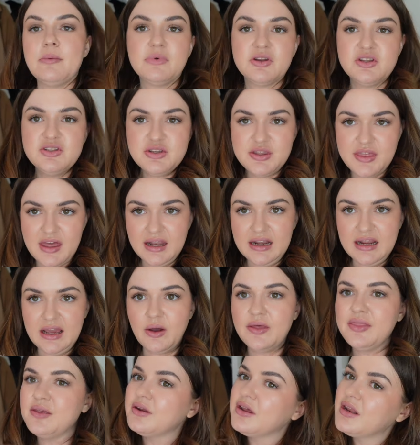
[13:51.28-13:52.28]
I'm gonna do that now,
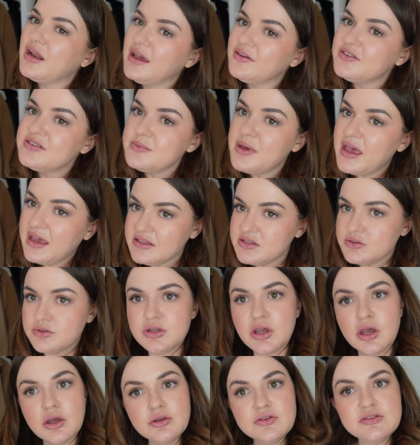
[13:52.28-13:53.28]
and then I'm gonna have some eggs on
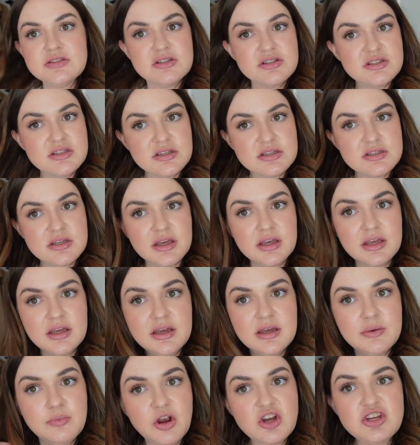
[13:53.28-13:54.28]
toast. I just need to
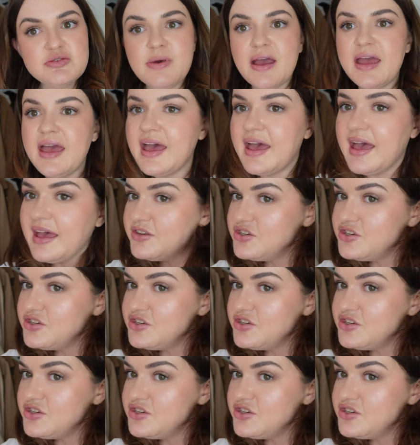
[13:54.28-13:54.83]
brush my hair.